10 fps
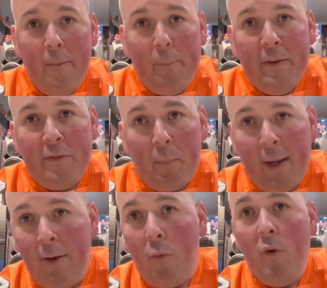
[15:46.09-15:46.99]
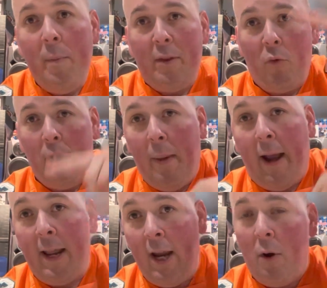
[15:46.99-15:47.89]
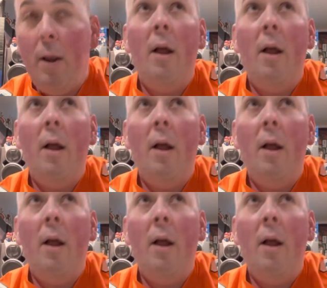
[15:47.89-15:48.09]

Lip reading: Pistol Pete, we about to roll up out of here.